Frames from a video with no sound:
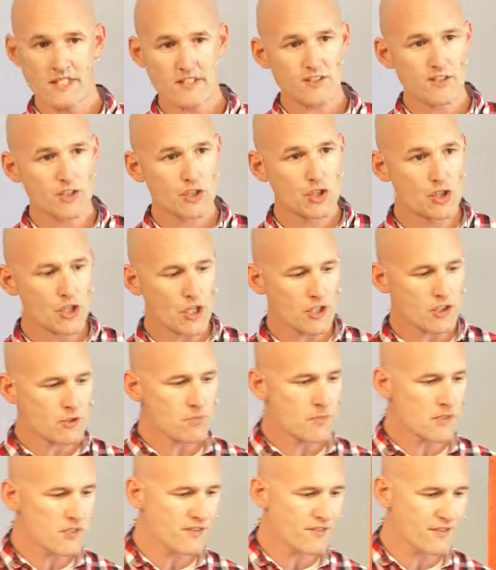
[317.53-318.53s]
It's the
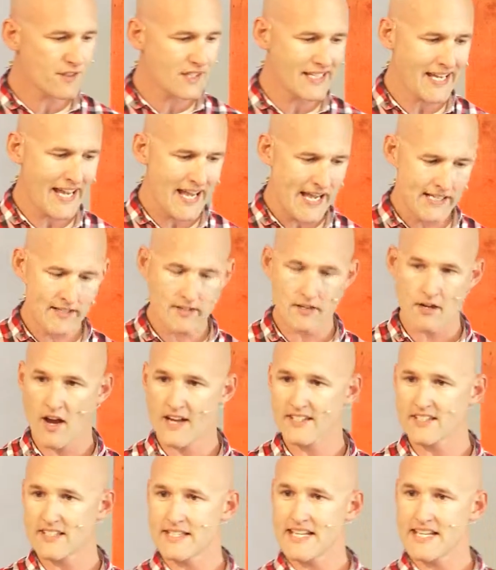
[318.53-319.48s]
judgment of the Canaanites,